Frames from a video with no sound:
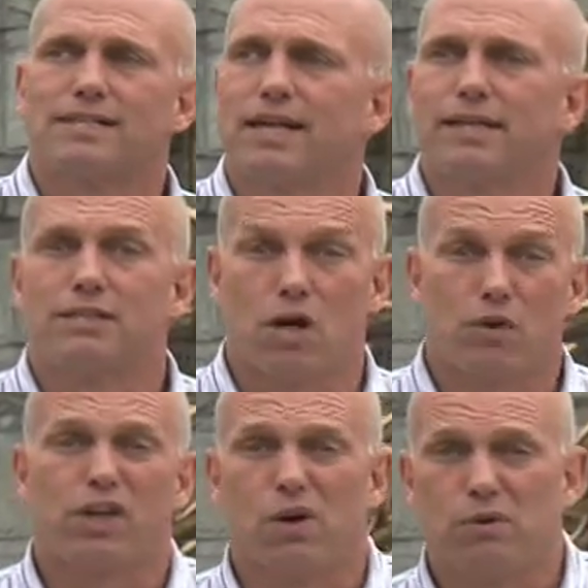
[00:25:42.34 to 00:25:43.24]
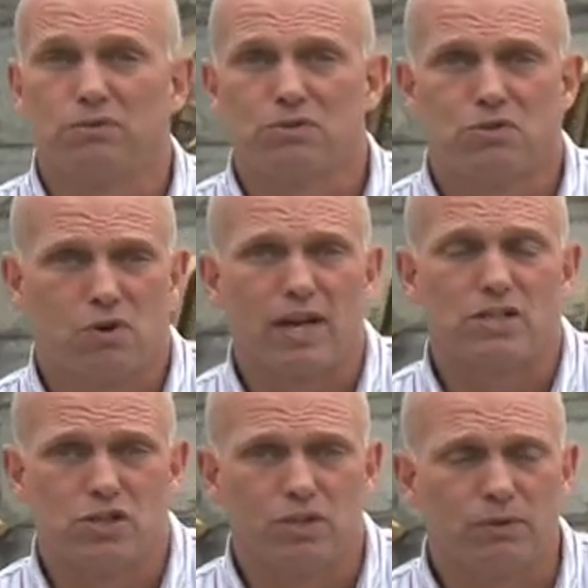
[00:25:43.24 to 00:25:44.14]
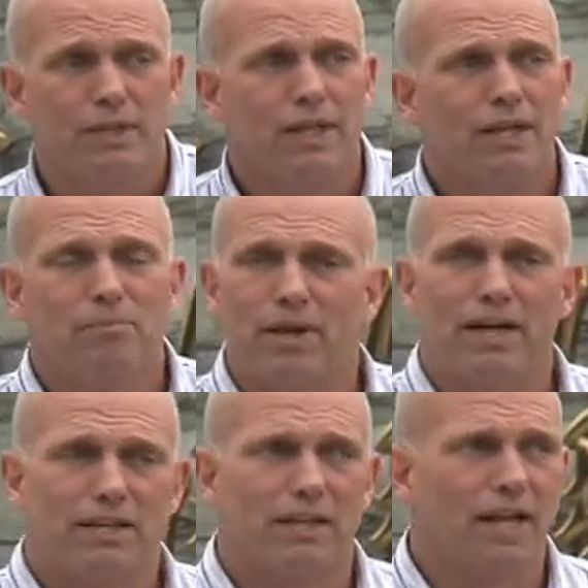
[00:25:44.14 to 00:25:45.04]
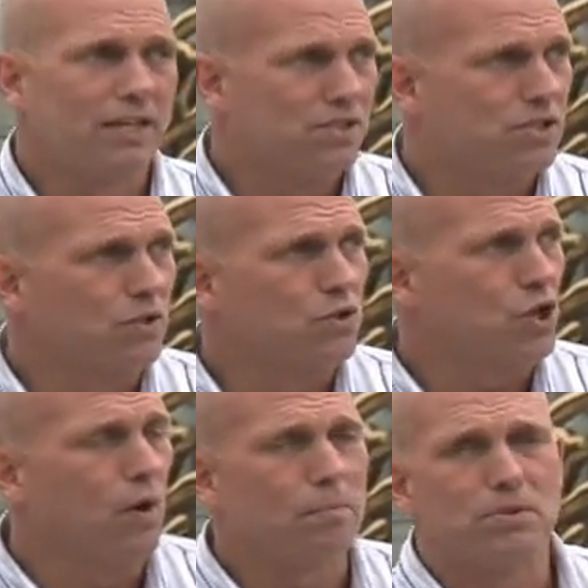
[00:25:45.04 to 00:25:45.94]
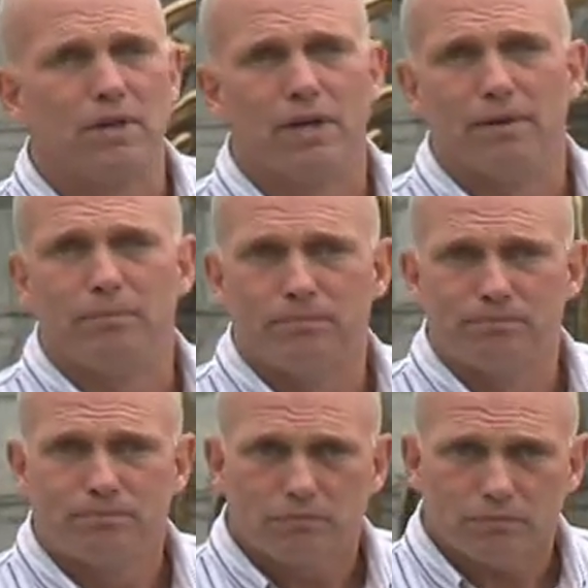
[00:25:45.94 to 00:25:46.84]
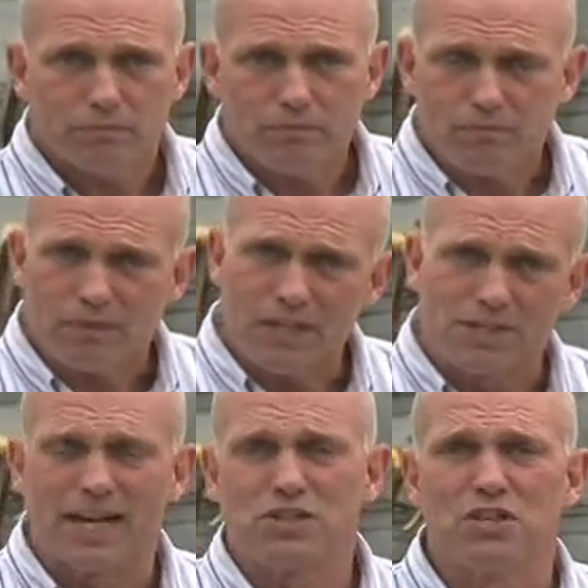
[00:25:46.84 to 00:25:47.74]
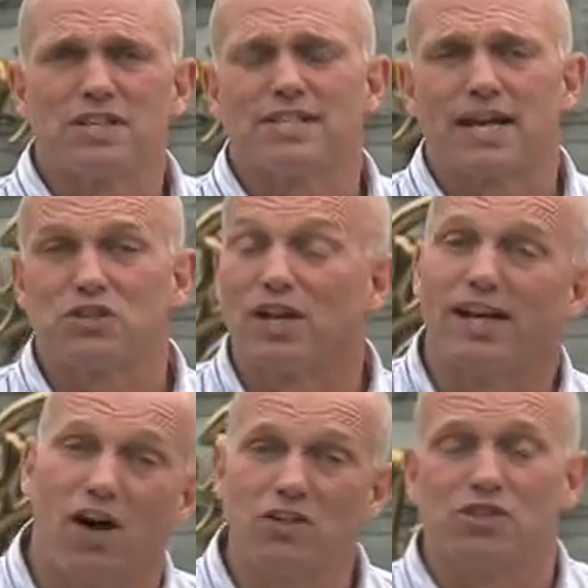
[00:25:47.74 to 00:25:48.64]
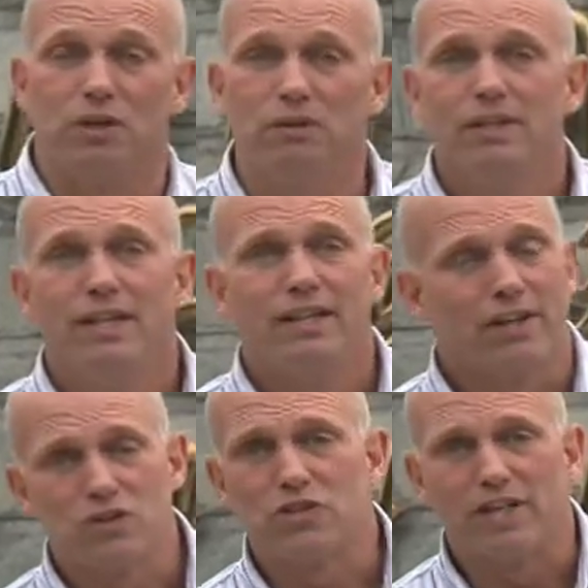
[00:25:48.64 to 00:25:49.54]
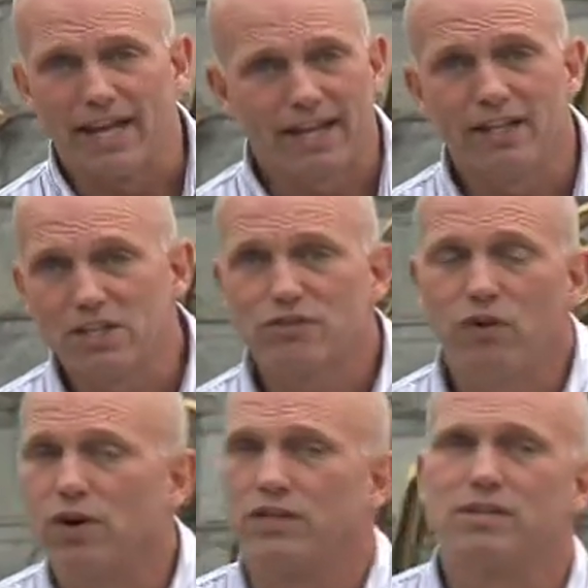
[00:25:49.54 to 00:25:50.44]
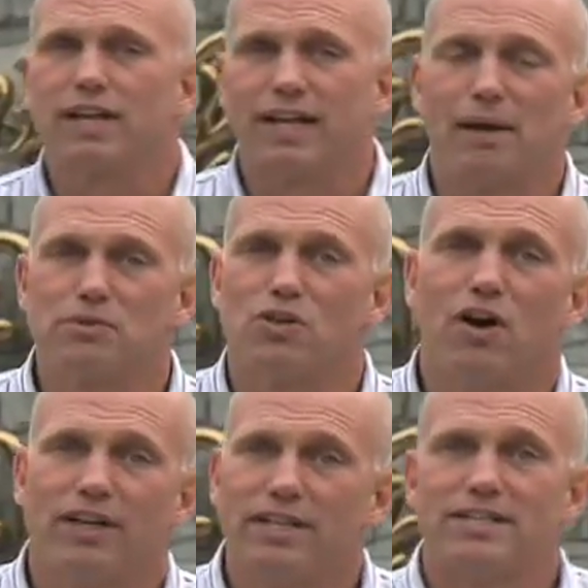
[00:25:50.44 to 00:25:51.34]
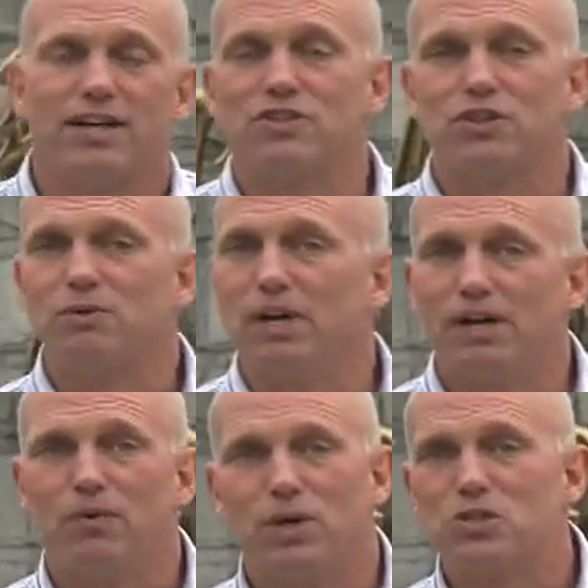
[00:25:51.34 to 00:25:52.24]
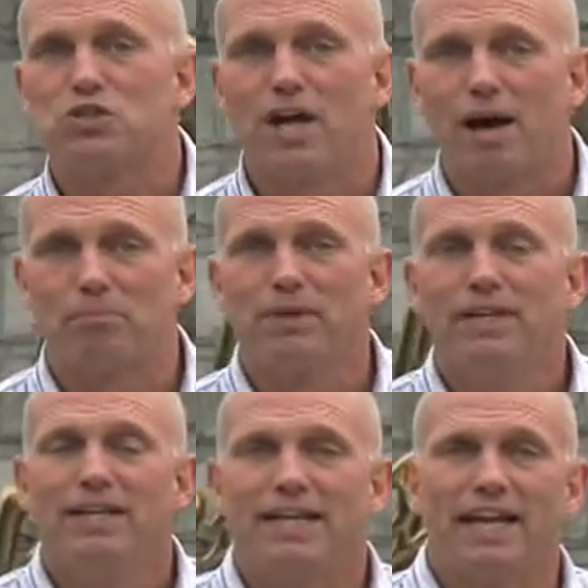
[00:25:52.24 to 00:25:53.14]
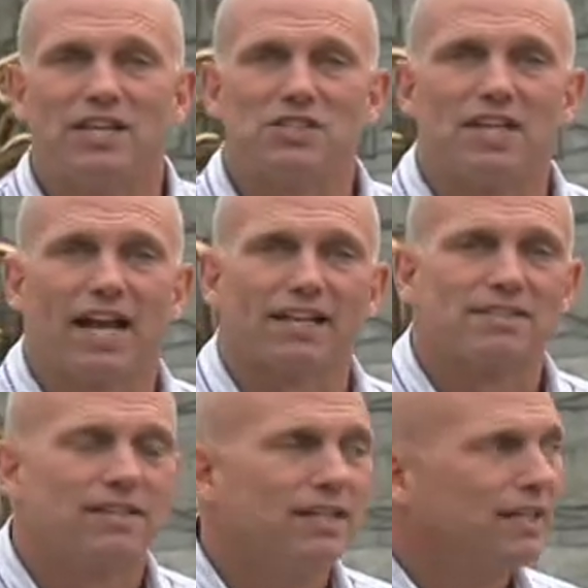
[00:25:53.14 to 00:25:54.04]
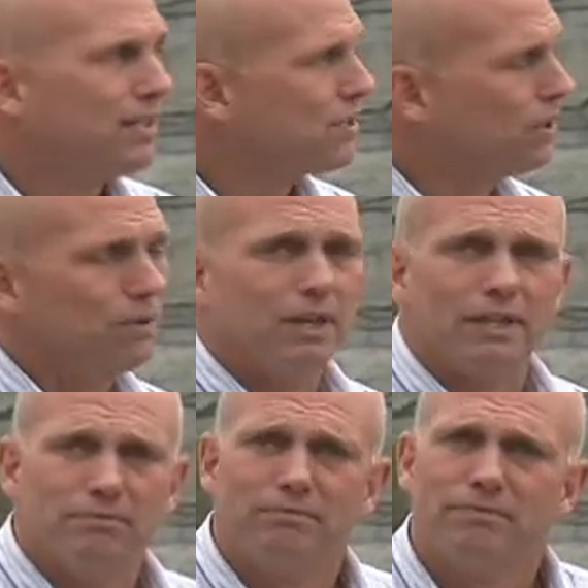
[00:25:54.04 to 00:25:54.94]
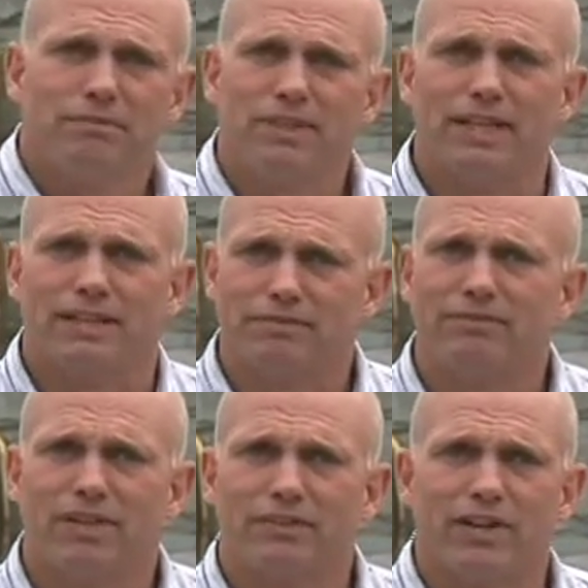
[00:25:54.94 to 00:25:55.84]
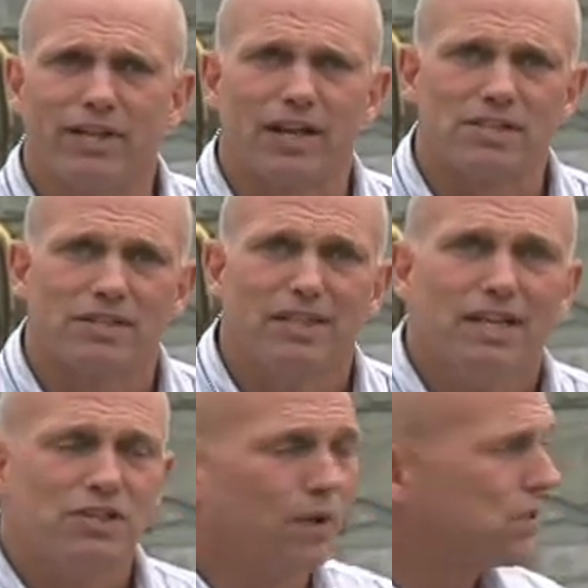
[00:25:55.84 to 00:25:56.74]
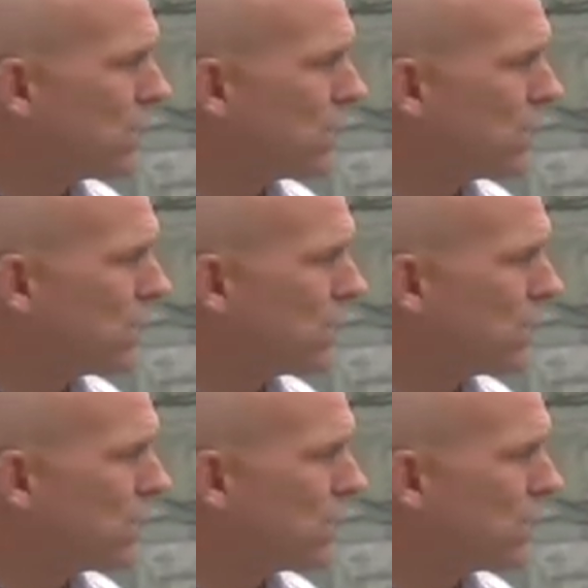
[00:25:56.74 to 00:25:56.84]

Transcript: say Tokyo's trains do, but the lights do show up station to station, and also there's an English voice that comes on and tells you which stop is next. So really very, very nice. So in